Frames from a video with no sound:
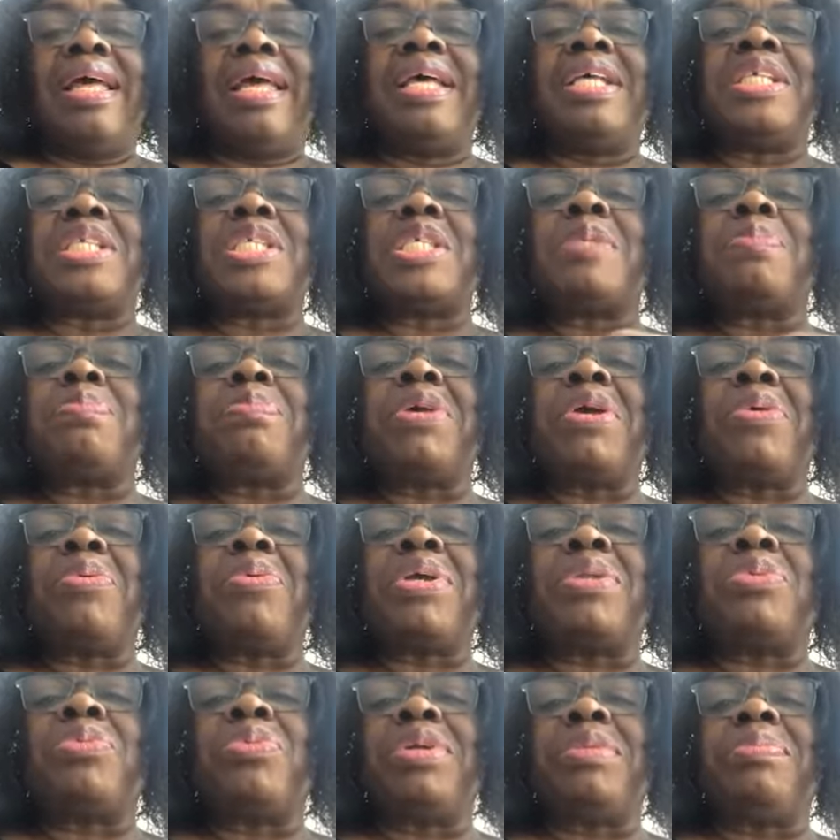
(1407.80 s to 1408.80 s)
his
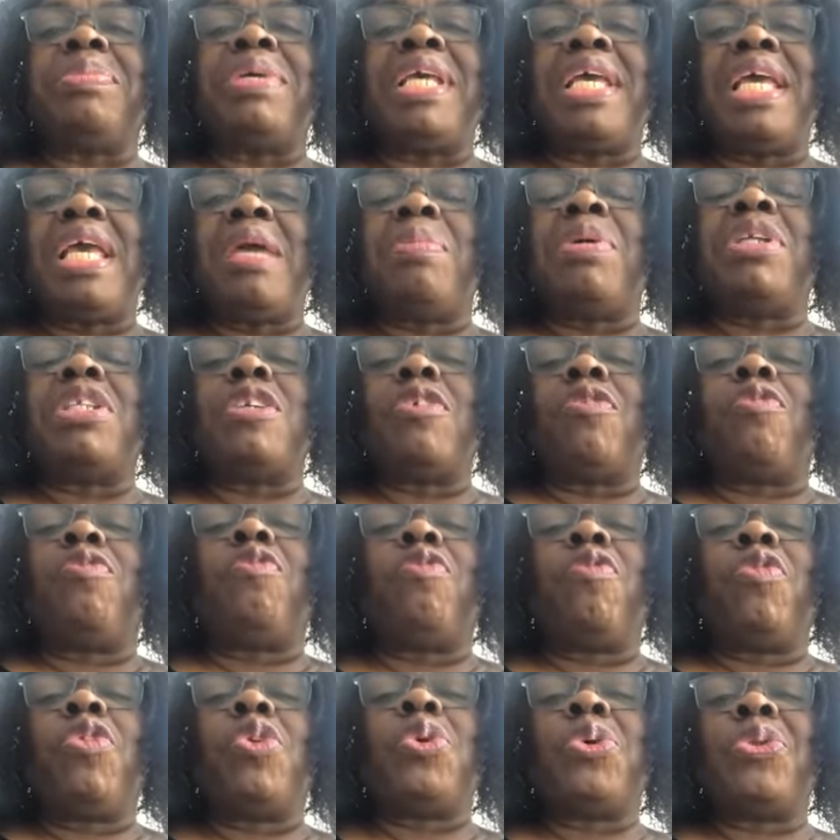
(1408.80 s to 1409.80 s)
spirit will be able to
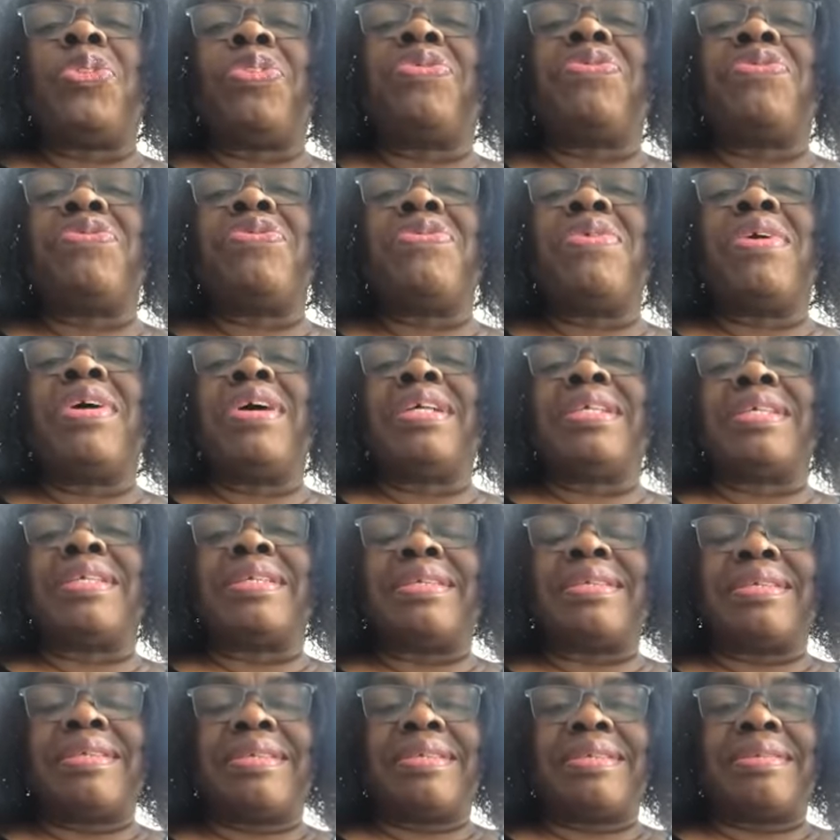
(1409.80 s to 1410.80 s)
flow through
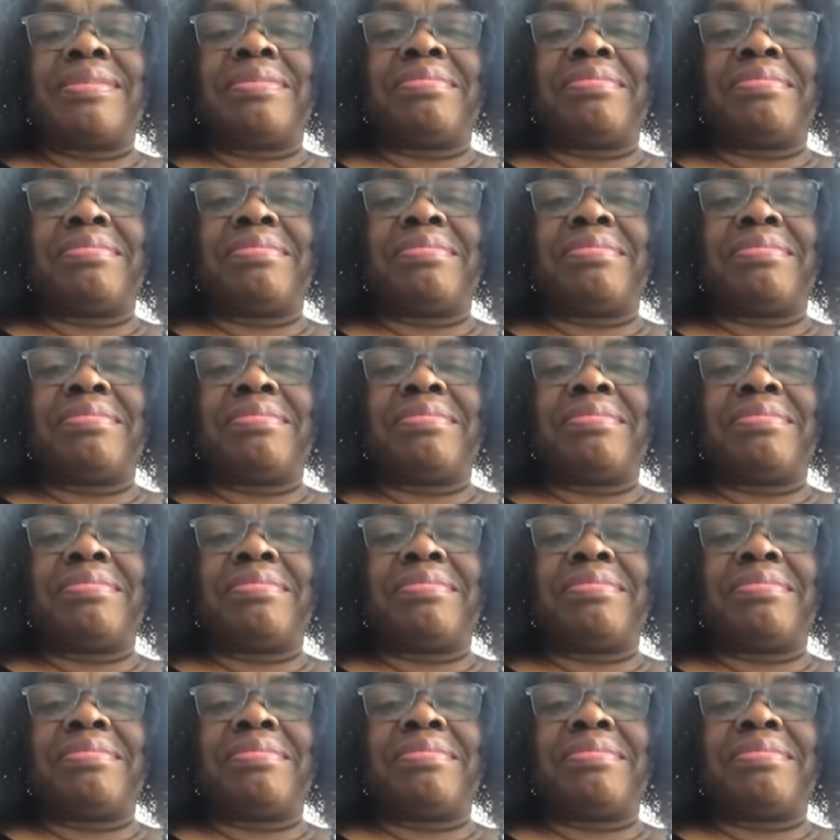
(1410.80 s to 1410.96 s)
us.